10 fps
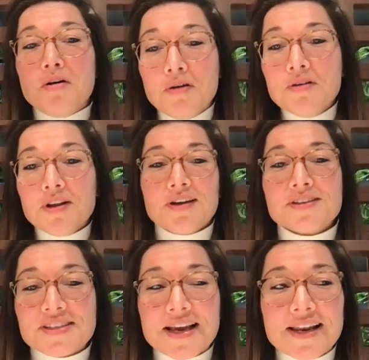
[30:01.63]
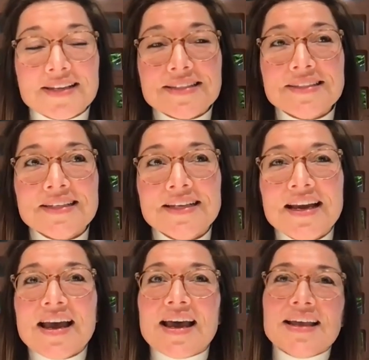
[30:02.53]
a whole lot of salad,
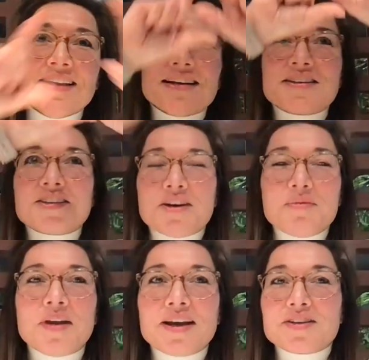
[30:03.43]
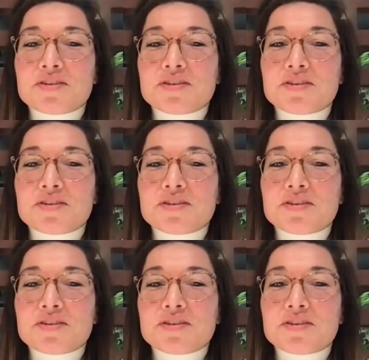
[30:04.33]
and there's some like